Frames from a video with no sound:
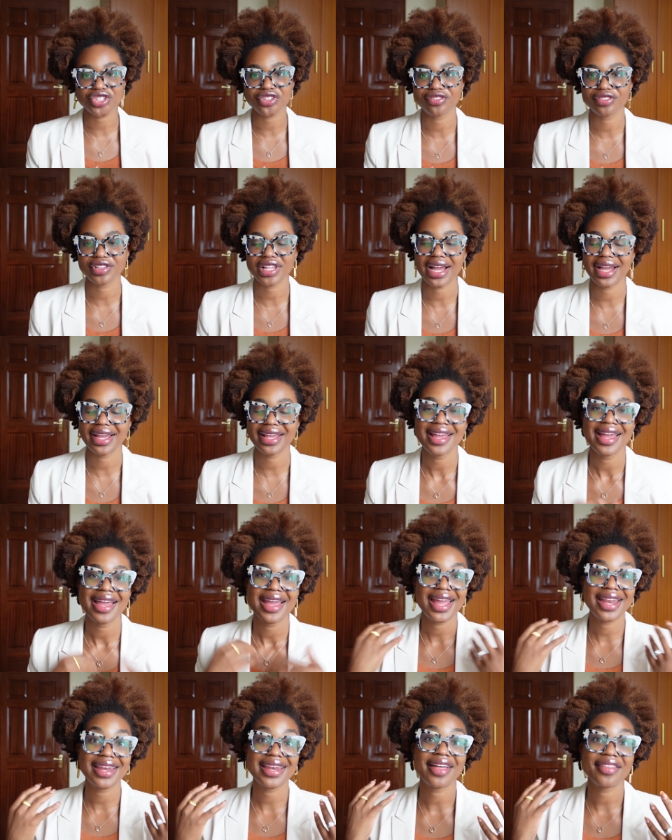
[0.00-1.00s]
to fly.
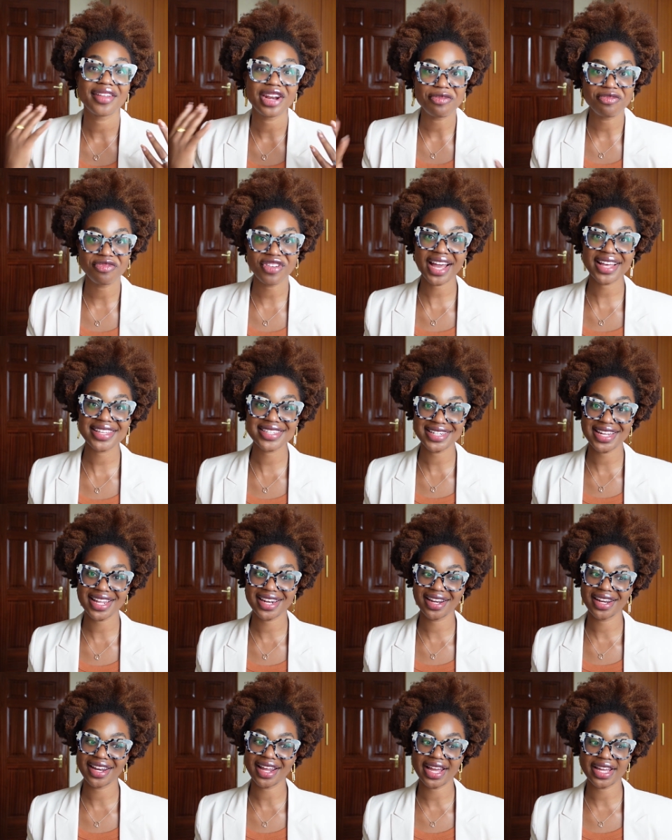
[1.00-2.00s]
And now that I'm
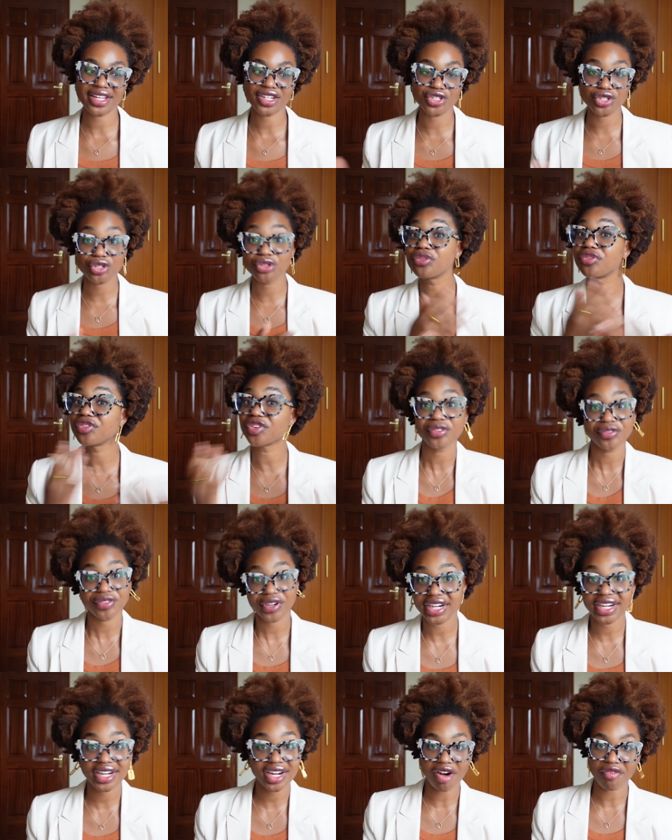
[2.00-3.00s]
vaccinated, I do feel
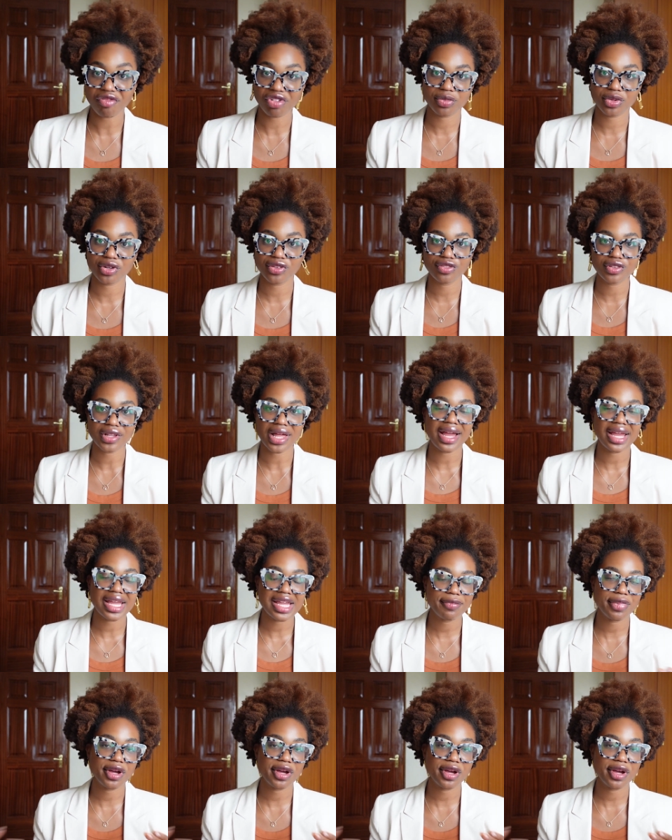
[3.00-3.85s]
very comfortable flying.